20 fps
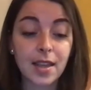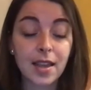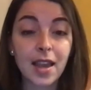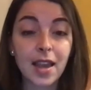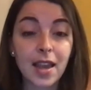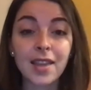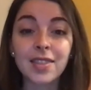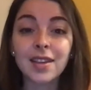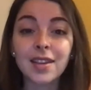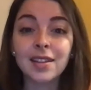
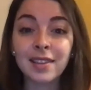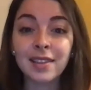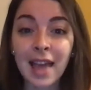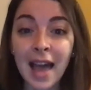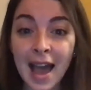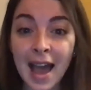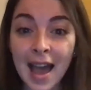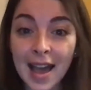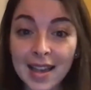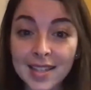And the
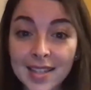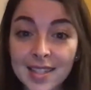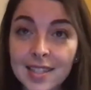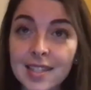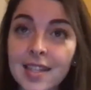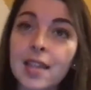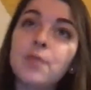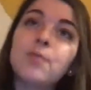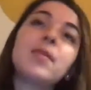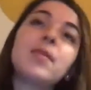
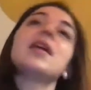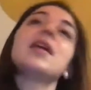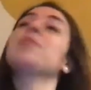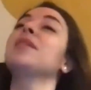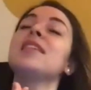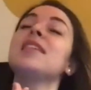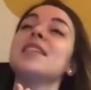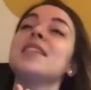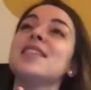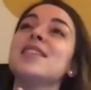last, and
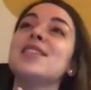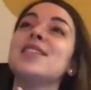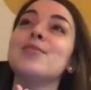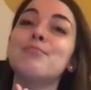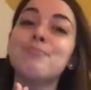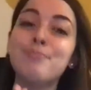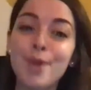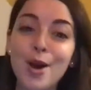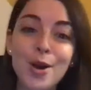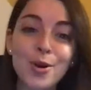maybe this is the
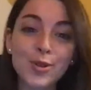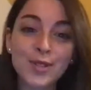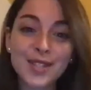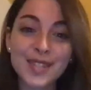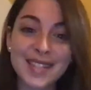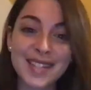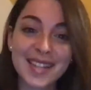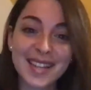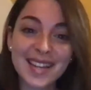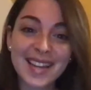
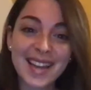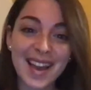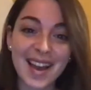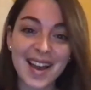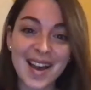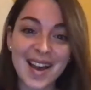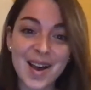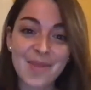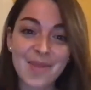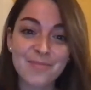most
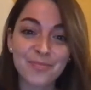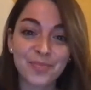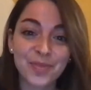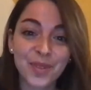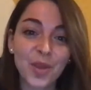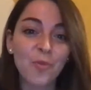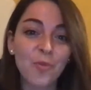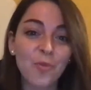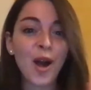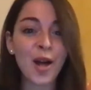
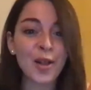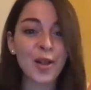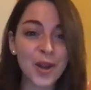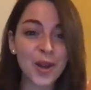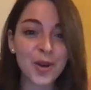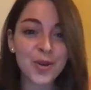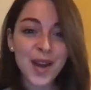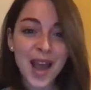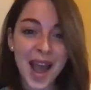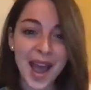
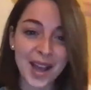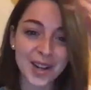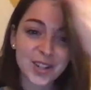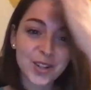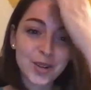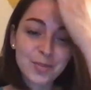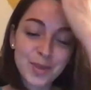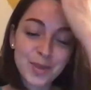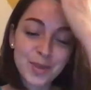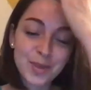well-known
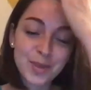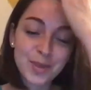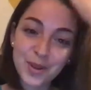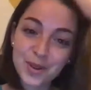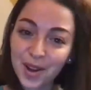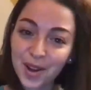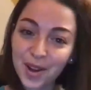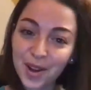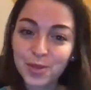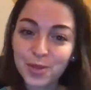attribute of
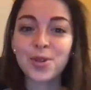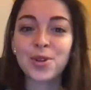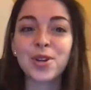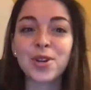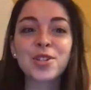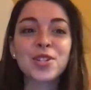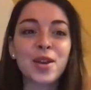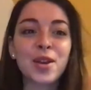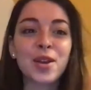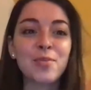
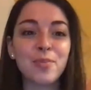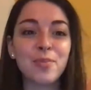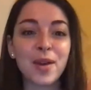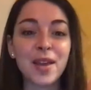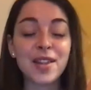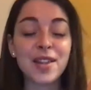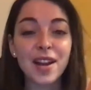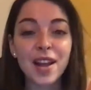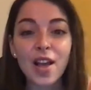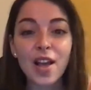entrepreneurship,
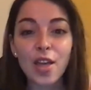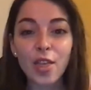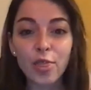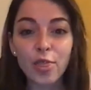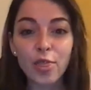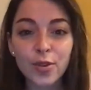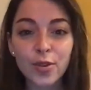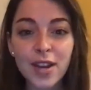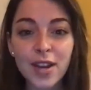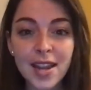but
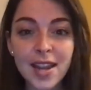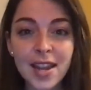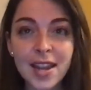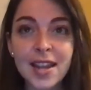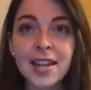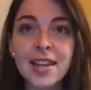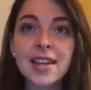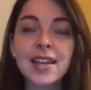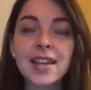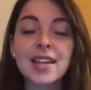
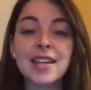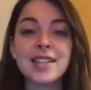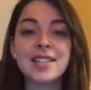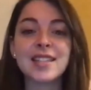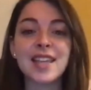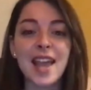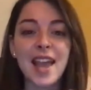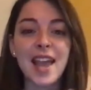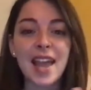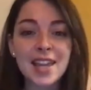three is
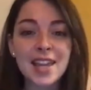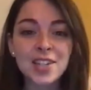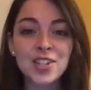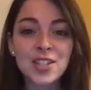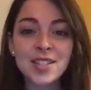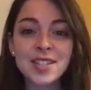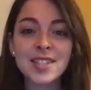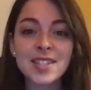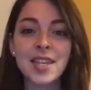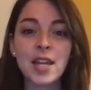
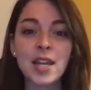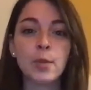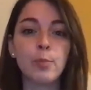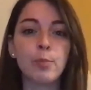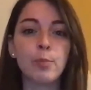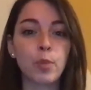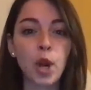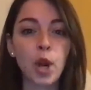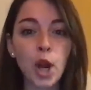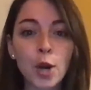agency and
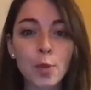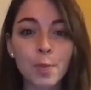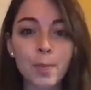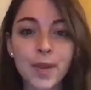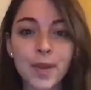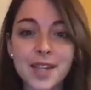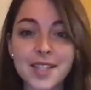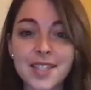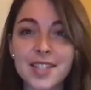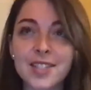
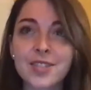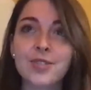purpose,